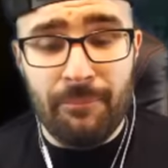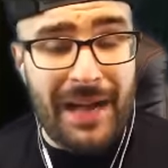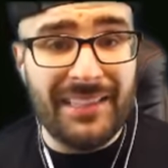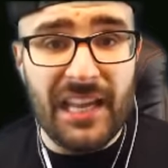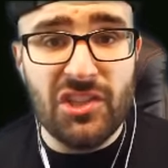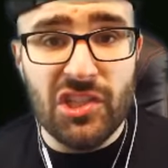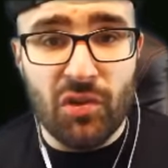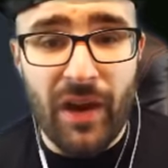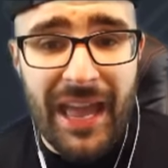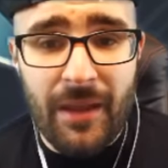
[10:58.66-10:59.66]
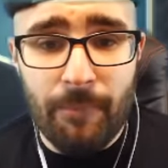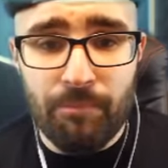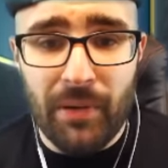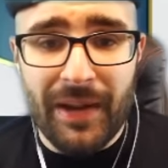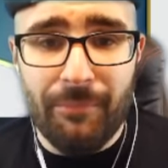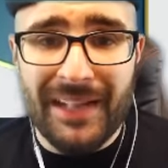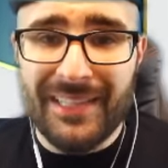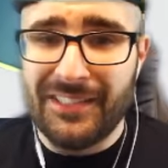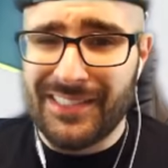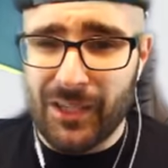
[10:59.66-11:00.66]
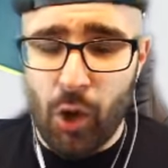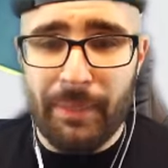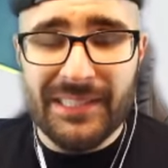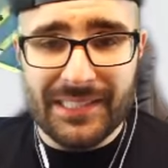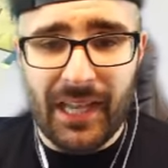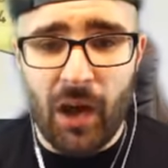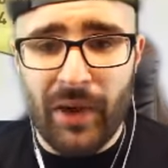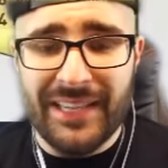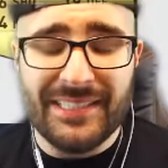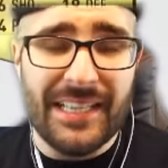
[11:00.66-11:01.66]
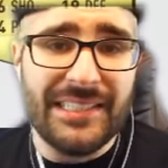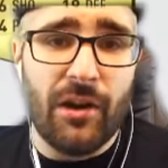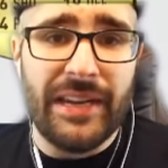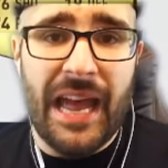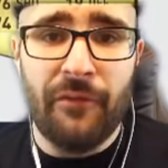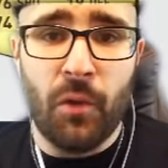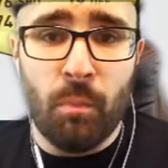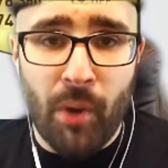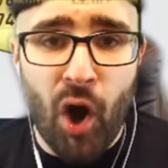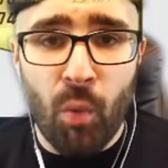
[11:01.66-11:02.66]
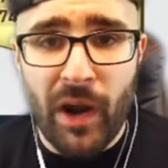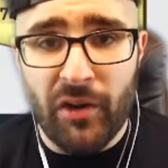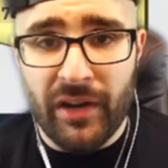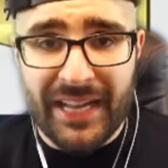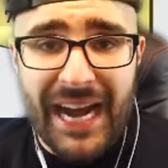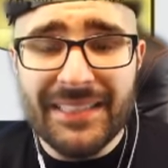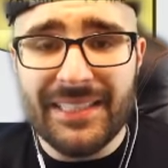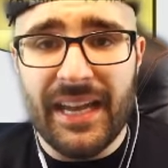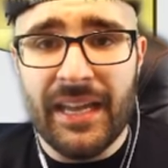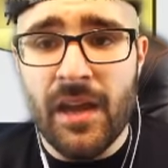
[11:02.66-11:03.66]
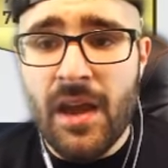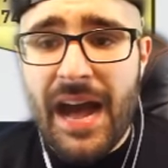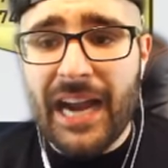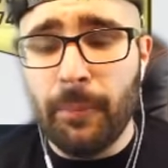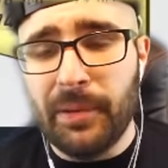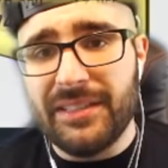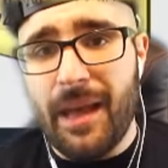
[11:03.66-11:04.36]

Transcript: Matic is great, but Matic is a little bit slow. And since I already have a ball winner in Conte, I could put